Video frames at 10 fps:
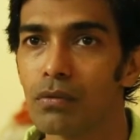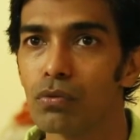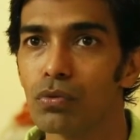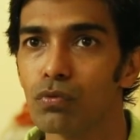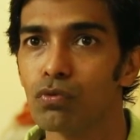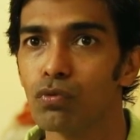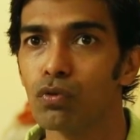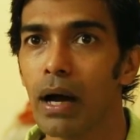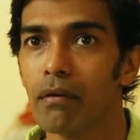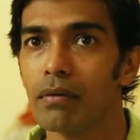who
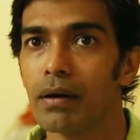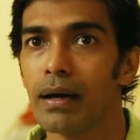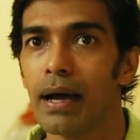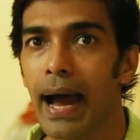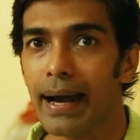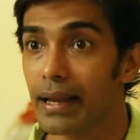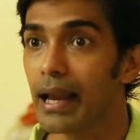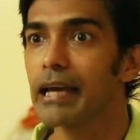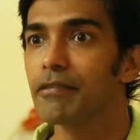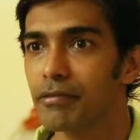have had a
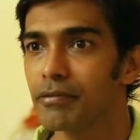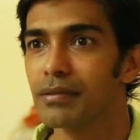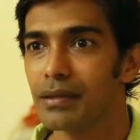life,